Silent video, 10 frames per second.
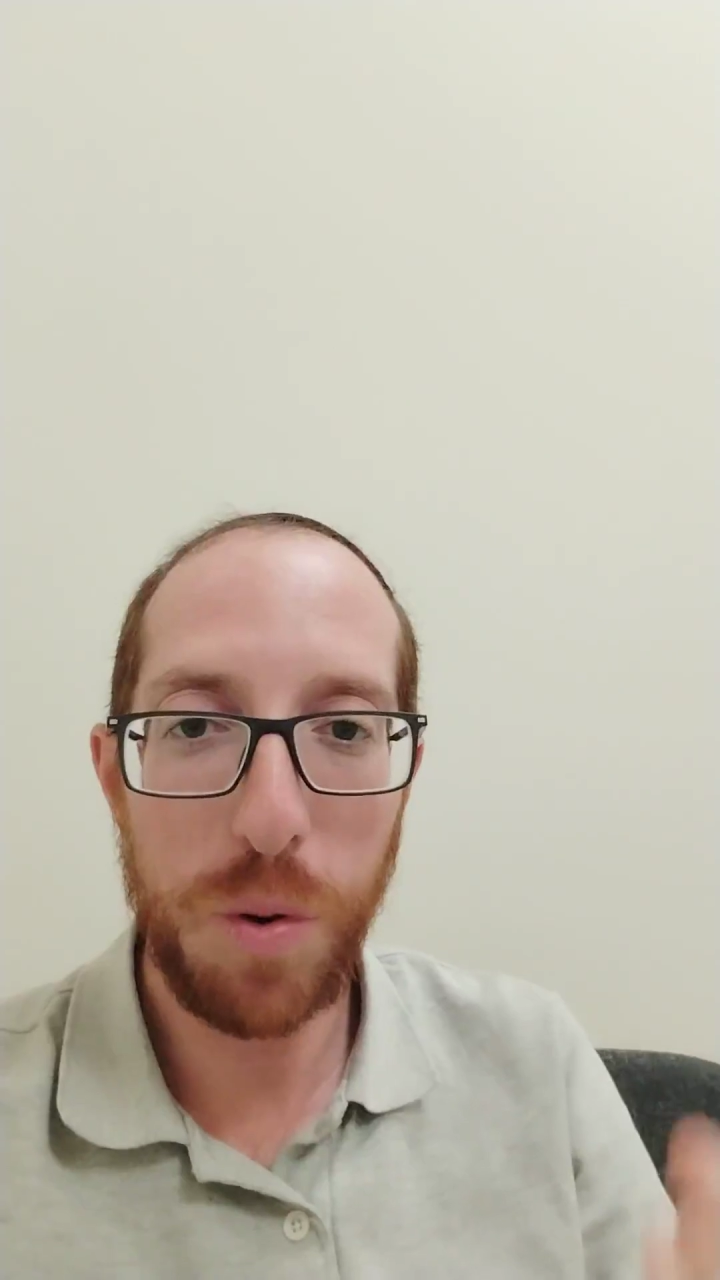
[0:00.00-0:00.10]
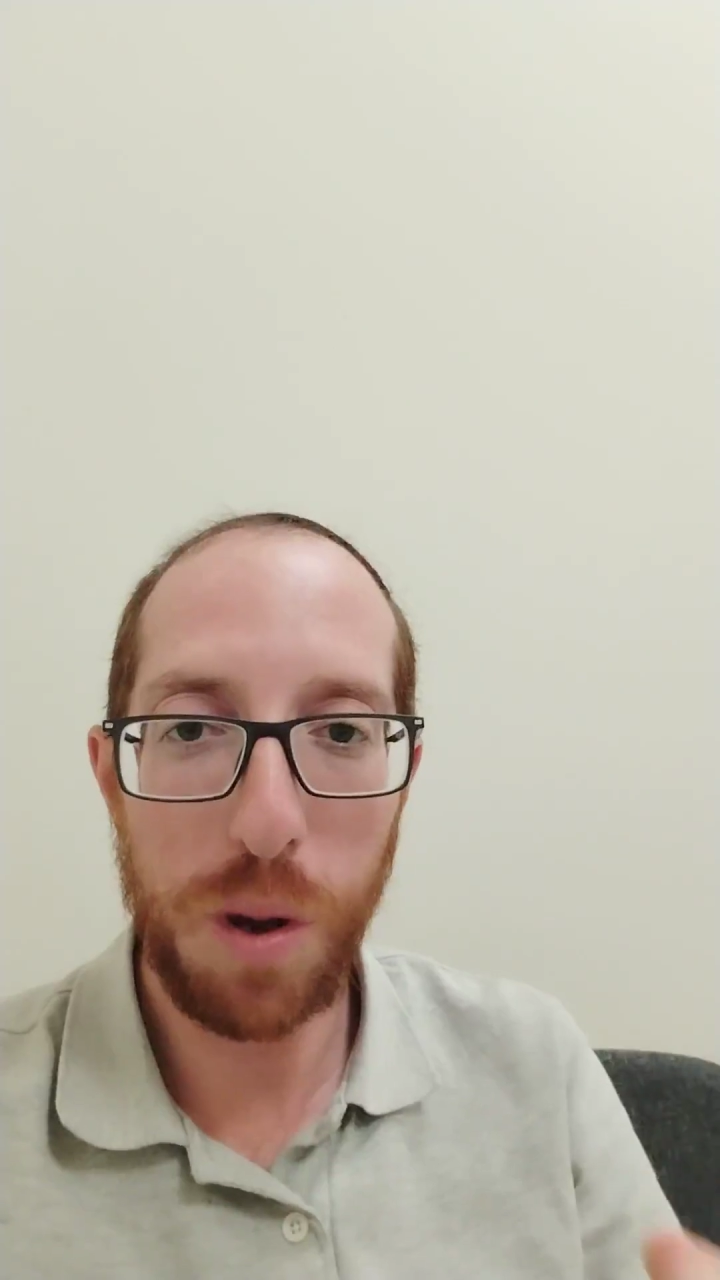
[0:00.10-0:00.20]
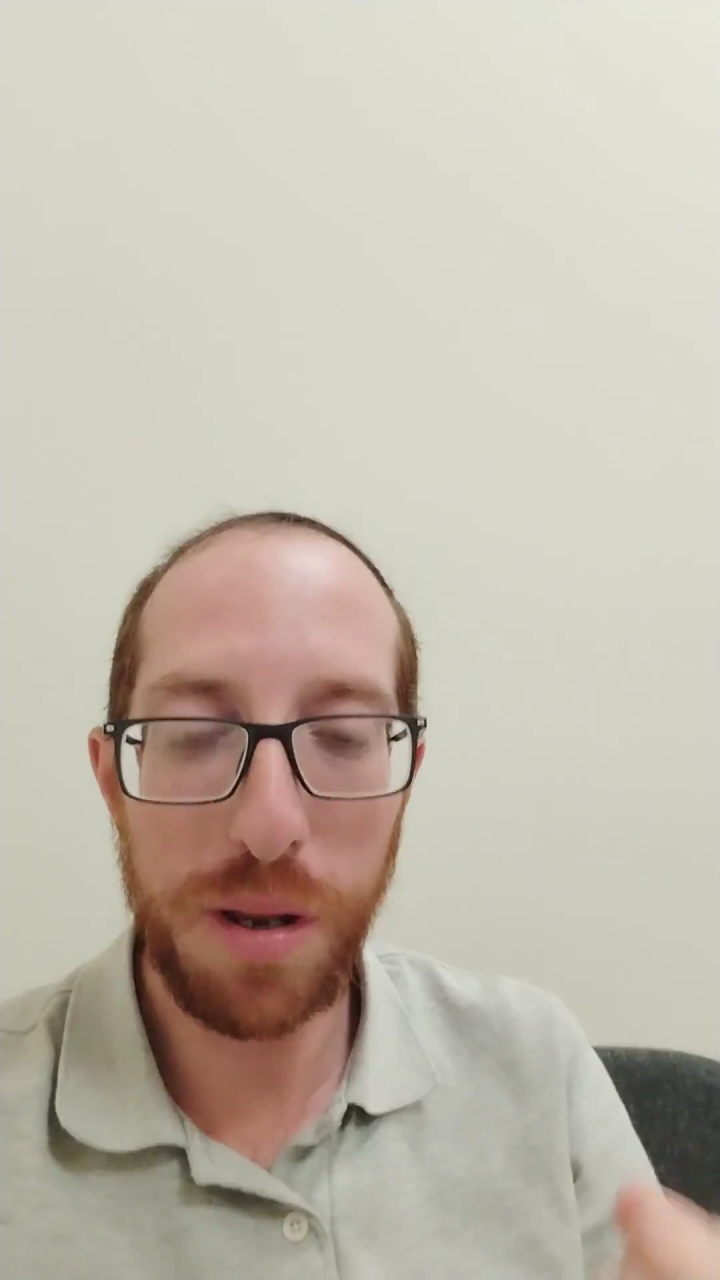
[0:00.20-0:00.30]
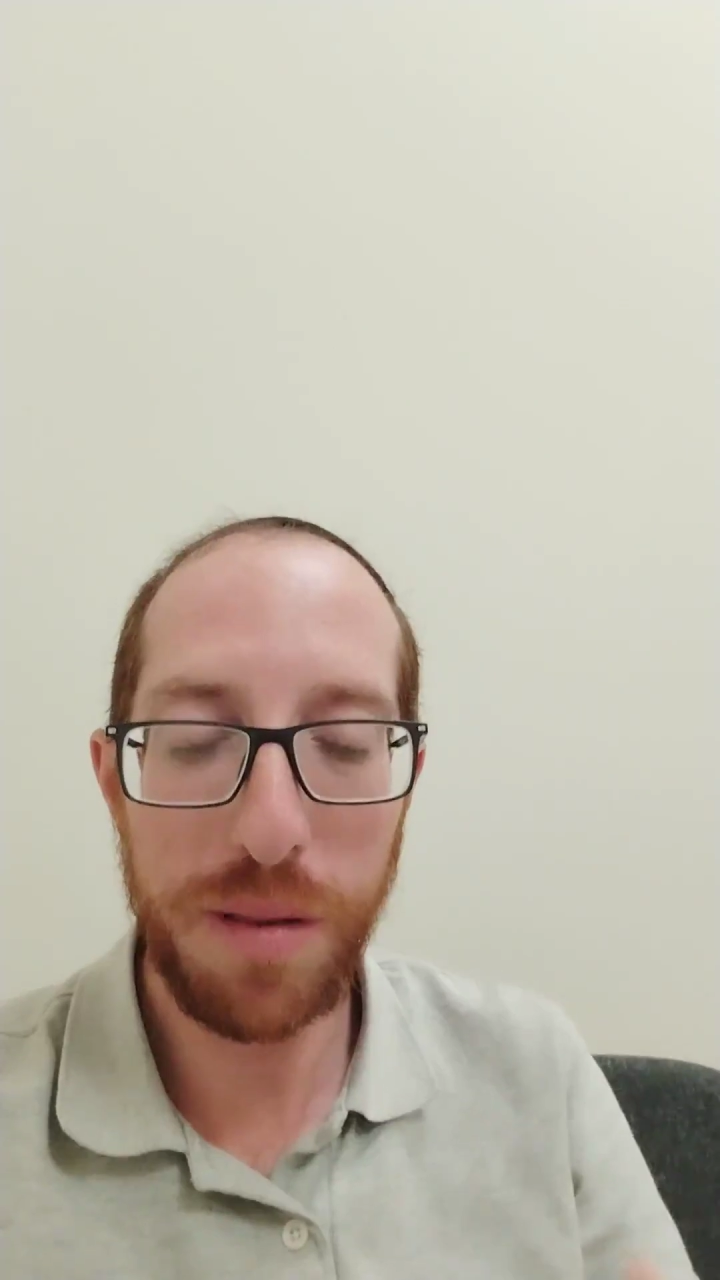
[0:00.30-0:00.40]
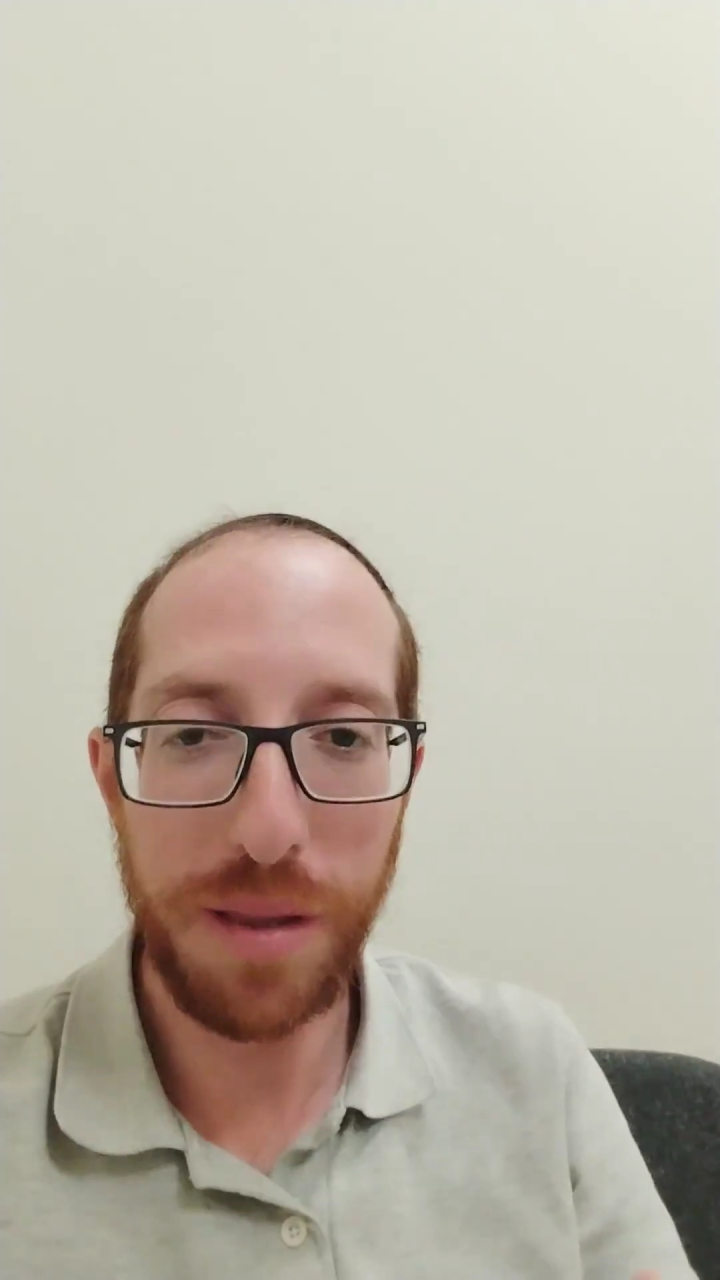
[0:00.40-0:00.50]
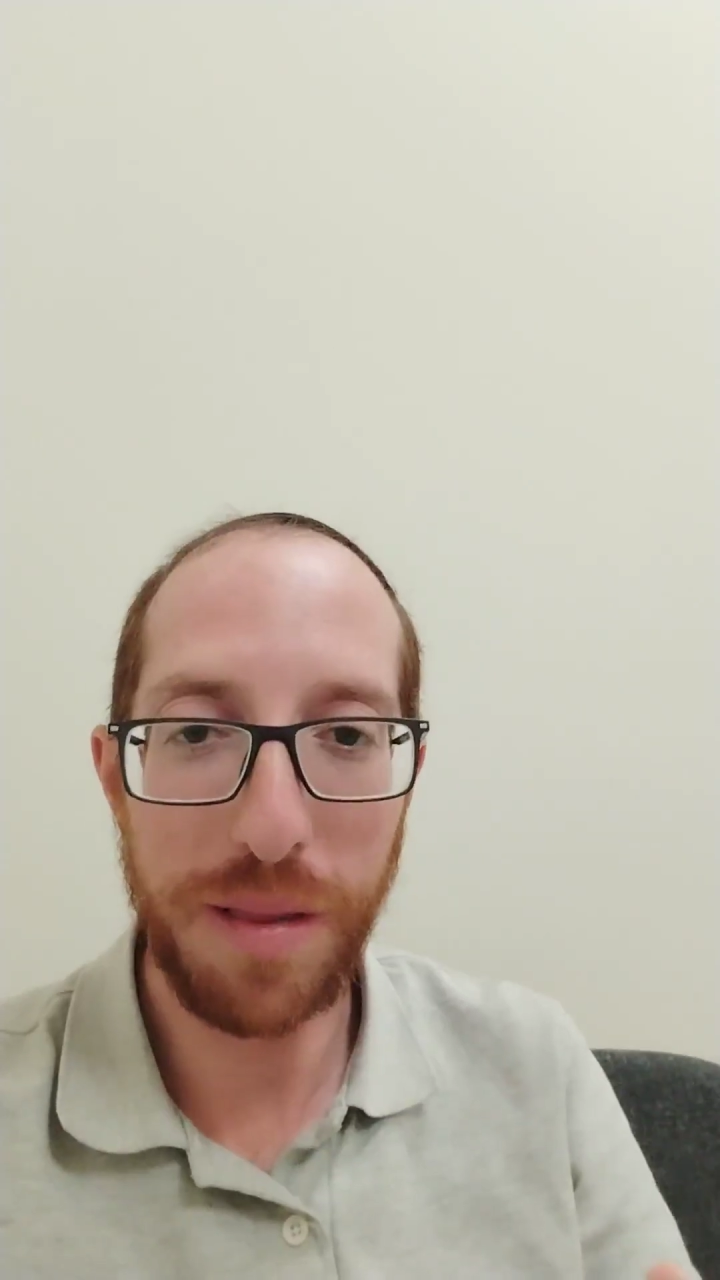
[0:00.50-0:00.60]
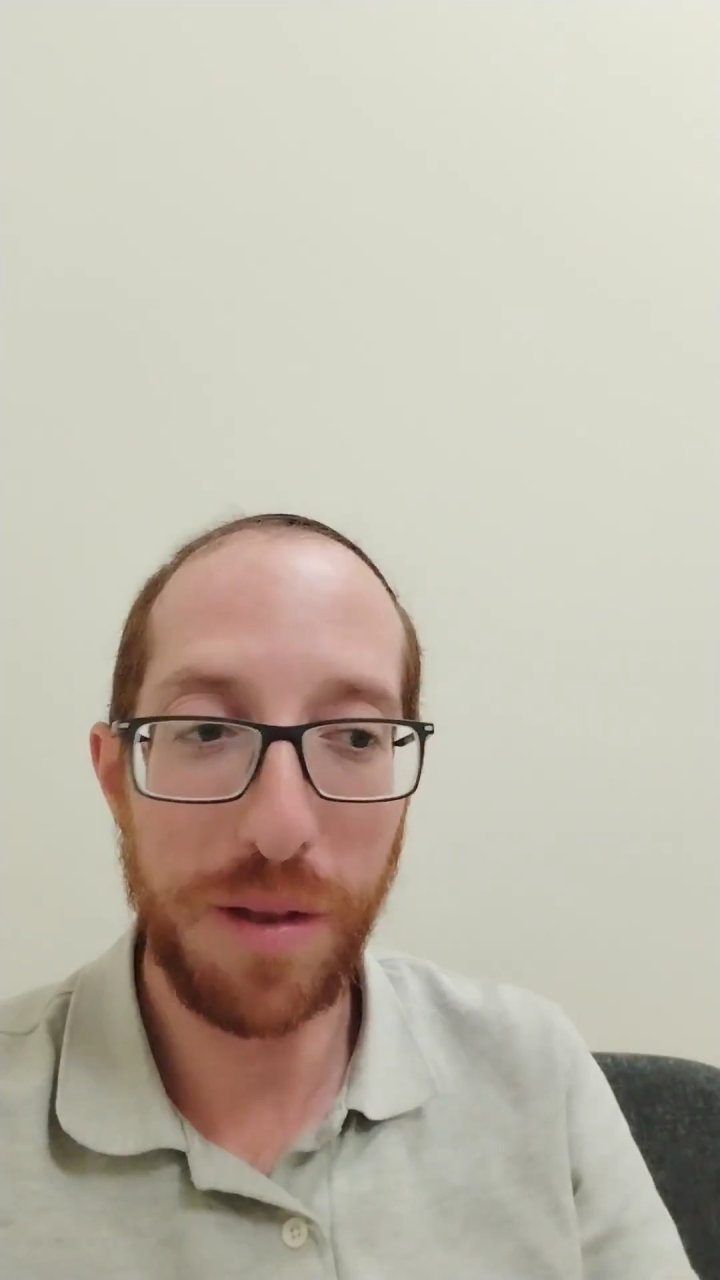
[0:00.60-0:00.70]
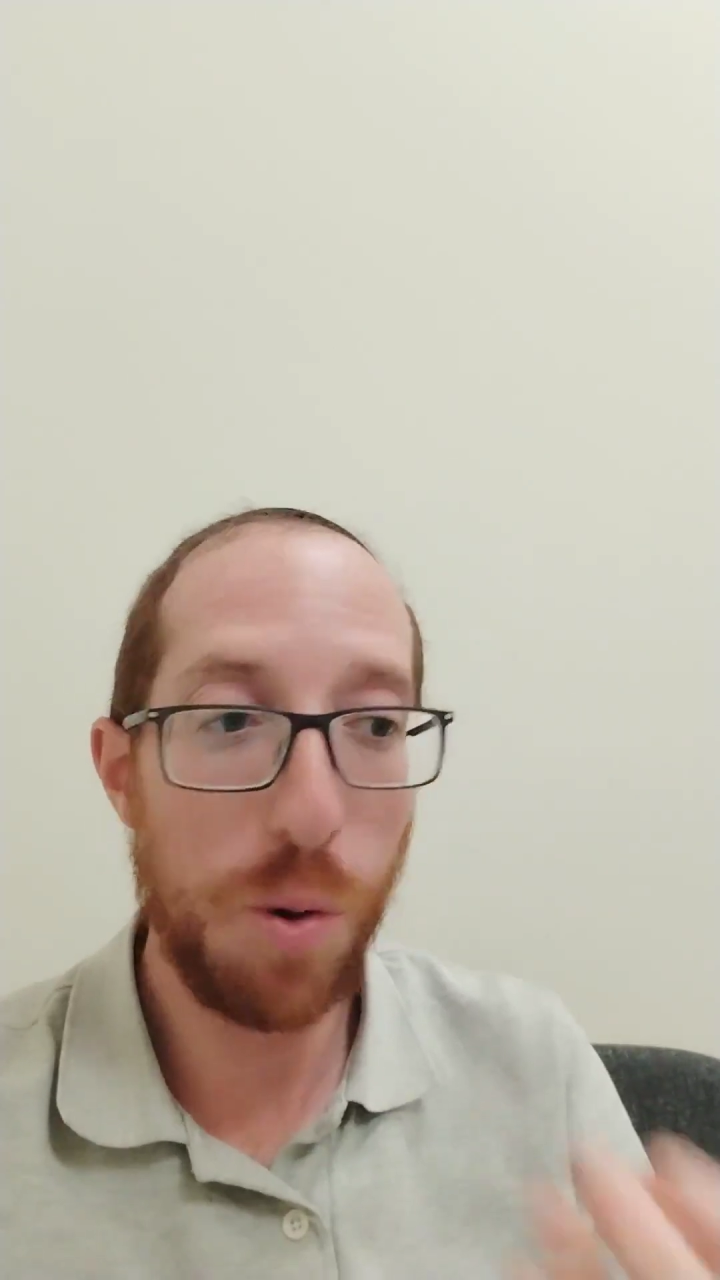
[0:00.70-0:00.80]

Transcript: qualities,